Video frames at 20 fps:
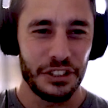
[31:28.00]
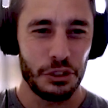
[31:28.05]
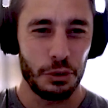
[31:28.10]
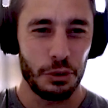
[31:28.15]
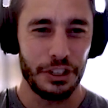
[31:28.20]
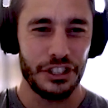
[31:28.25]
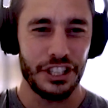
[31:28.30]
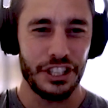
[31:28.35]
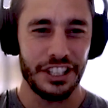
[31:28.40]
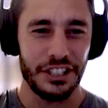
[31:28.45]

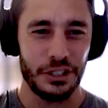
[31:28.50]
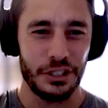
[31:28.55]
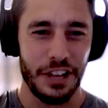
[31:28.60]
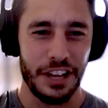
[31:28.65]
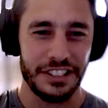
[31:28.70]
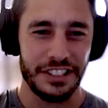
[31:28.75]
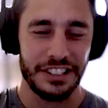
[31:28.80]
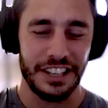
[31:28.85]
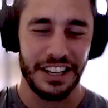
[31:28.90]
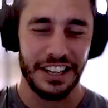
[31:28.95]
Twitch It,
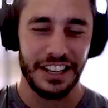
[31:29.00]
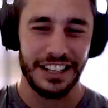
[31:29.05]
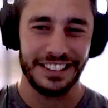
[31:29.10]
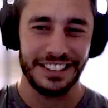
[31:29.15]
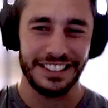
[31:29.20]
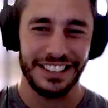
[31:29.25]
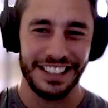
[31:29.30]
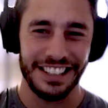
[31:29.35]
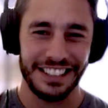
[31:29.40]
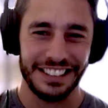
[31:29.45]
2009. Did
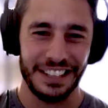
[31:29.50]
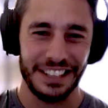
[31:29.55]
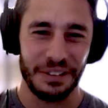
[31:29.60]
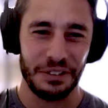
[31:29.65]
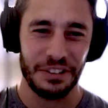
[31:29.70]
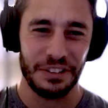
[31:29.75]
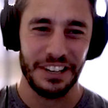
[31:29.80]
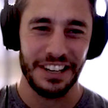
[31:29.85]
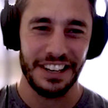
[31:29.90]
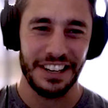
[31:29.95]
I get that one
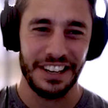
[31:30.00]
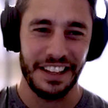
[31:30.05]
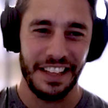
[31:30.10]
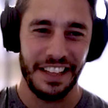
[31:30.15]
right?